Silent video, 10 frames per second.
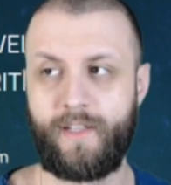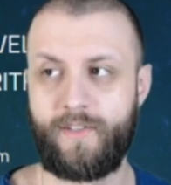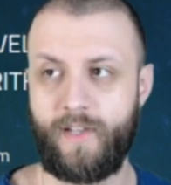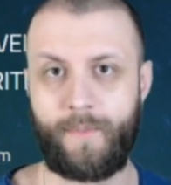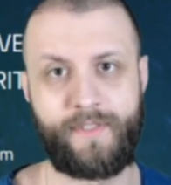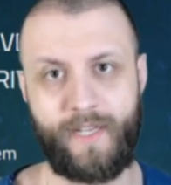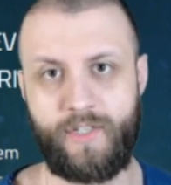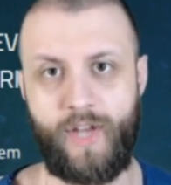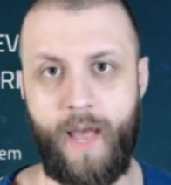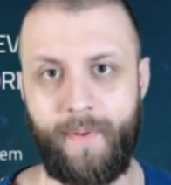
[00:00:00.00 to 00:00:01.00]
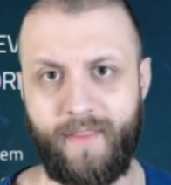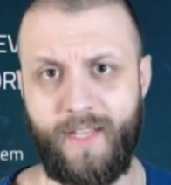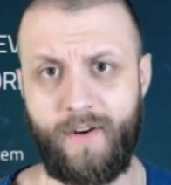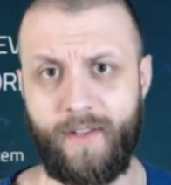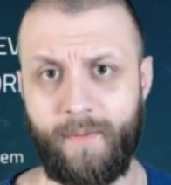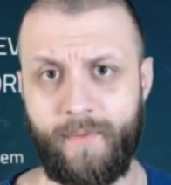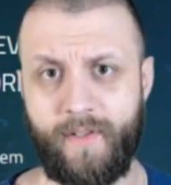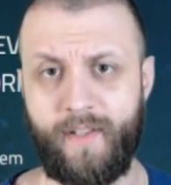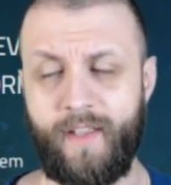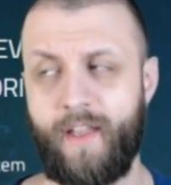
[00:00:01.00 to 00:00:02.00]
It's almost like a jab at Ethereum.
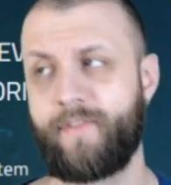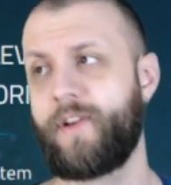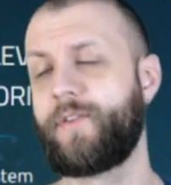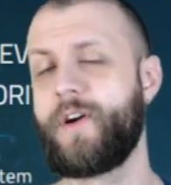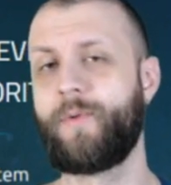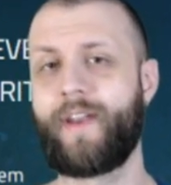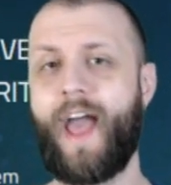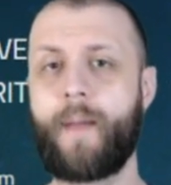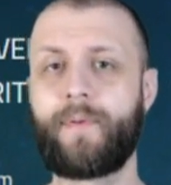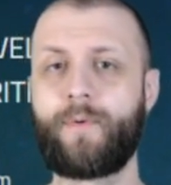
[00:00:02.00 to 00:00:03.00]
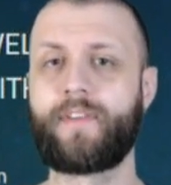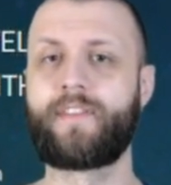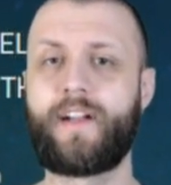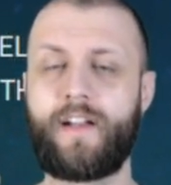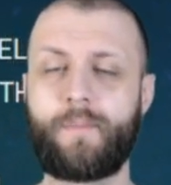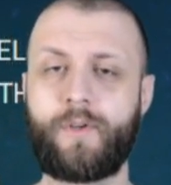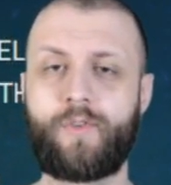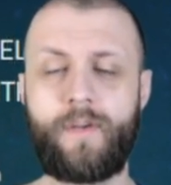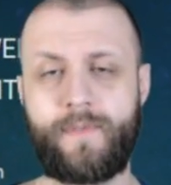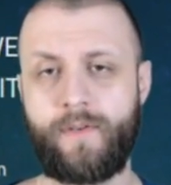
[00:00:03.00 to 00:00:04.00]
If you don't know what happened with Ethereum when
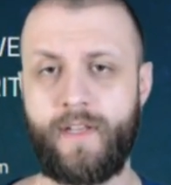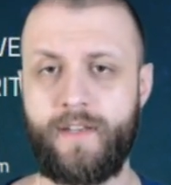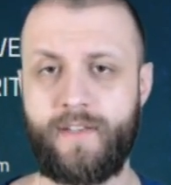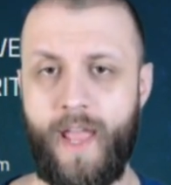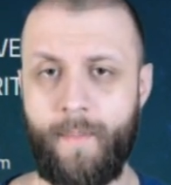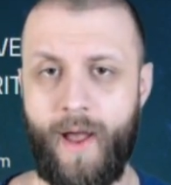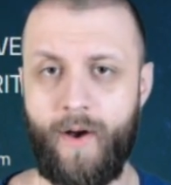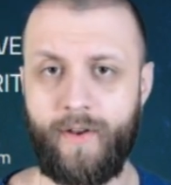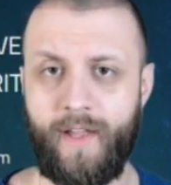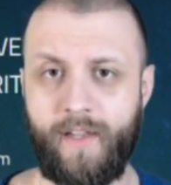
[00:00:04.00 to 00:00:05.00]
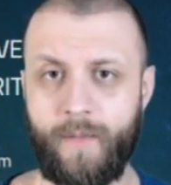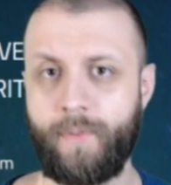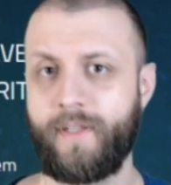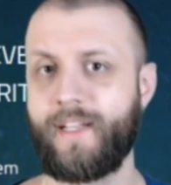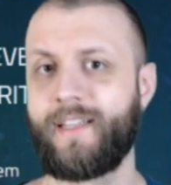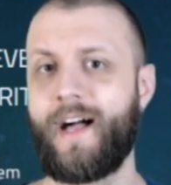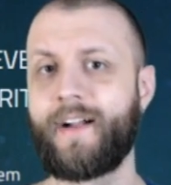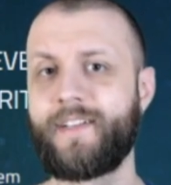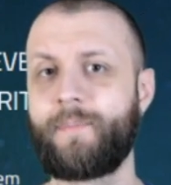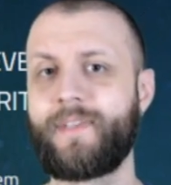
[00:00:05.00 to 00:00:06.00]
CryptoKitties came out, completely
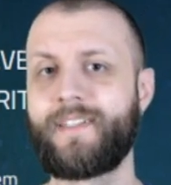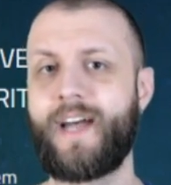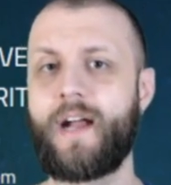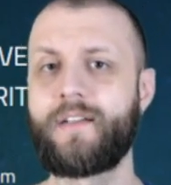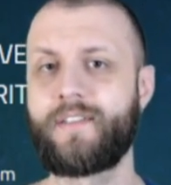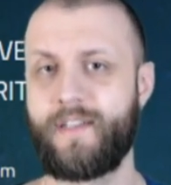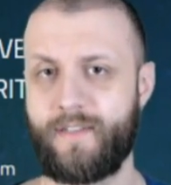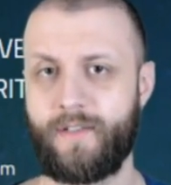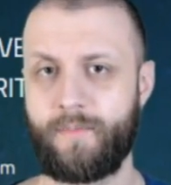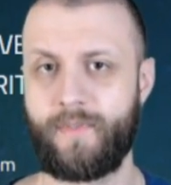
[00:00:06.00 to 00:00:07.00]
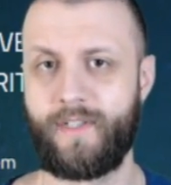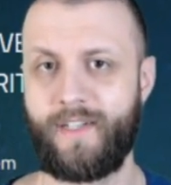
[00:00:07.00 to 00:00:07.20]
clogged up the entire system.